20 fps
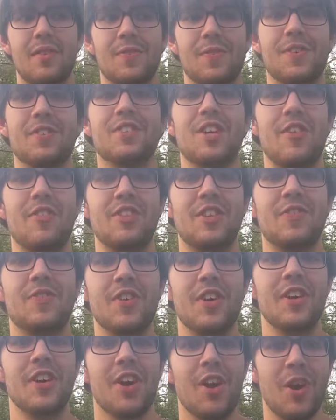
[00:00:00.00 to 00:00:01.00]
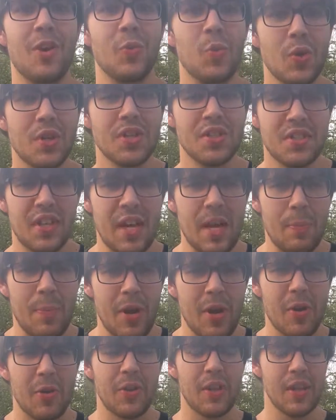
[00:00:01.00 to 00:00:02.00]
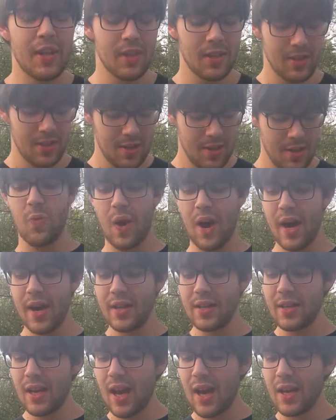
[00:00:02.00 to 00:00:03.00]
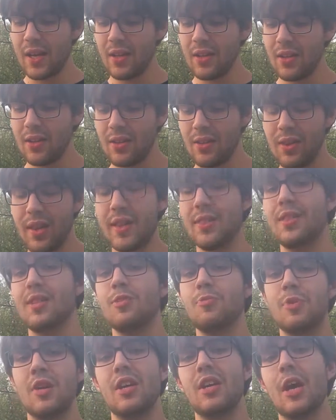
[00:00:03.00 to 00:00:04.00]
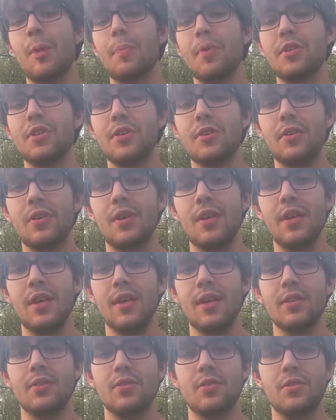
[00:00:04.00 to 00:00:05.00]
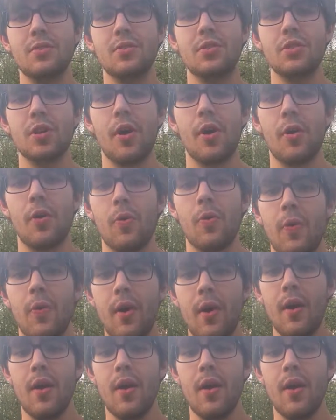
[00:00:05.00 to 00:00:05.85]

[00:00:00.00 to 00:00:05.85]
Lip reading: First off, it's a very hard word to say, apparently. Why not let this be an opportunity to show